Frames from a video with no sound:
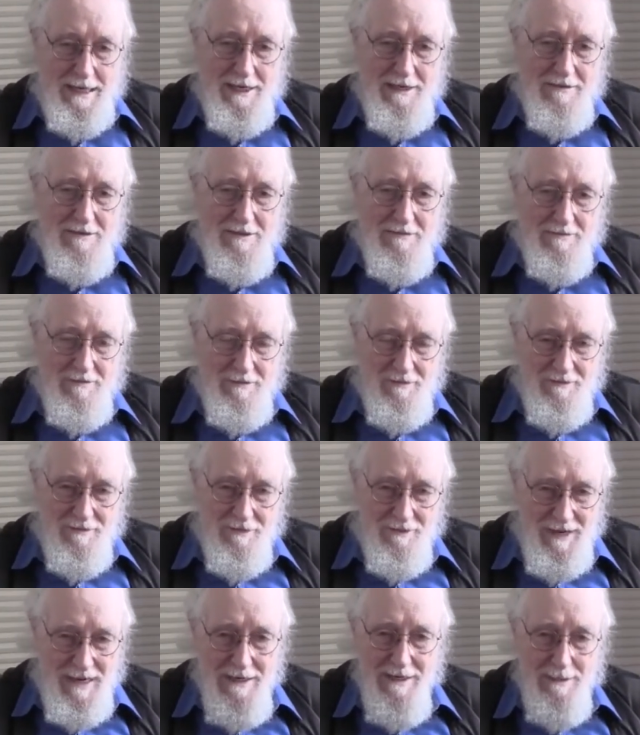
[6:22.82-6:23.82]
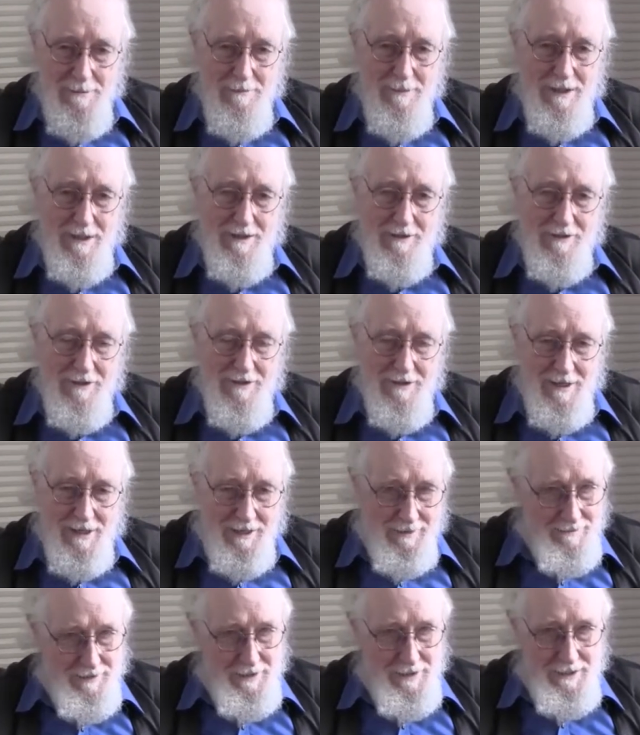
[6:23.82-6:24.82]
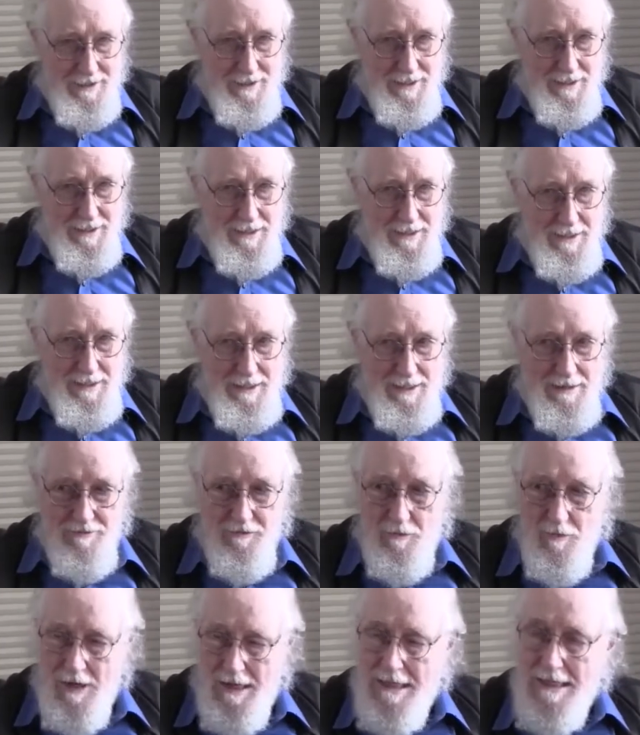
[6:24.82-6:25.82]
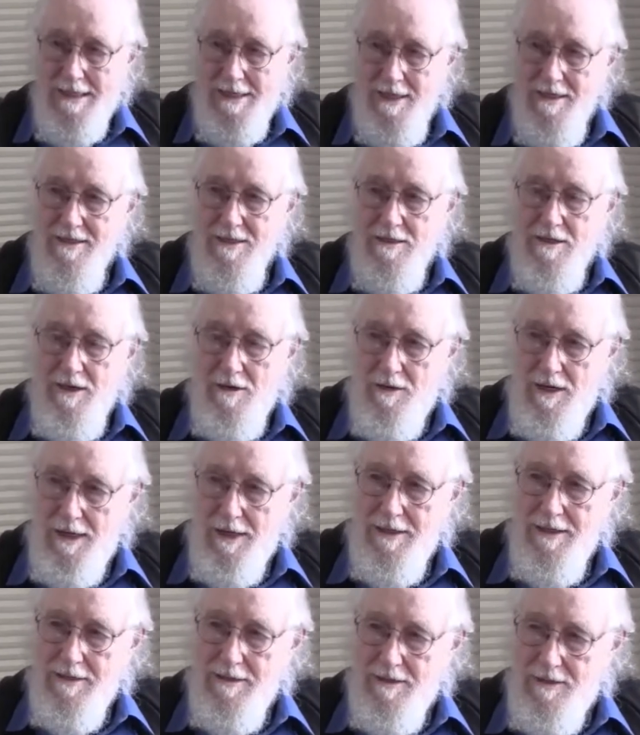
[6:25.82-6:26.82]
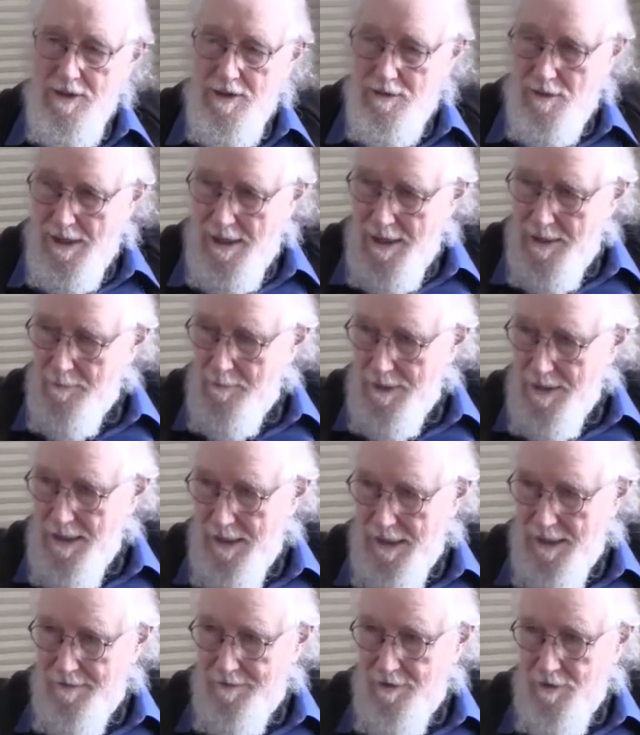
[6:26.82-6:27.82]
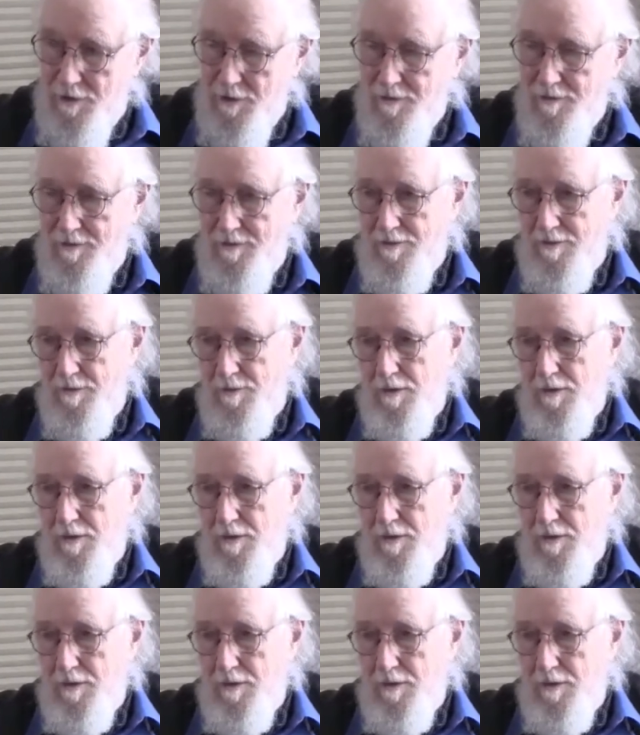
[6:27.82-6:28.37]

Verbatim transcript: is fundamental to everything. If one doesn't know how to describe behavior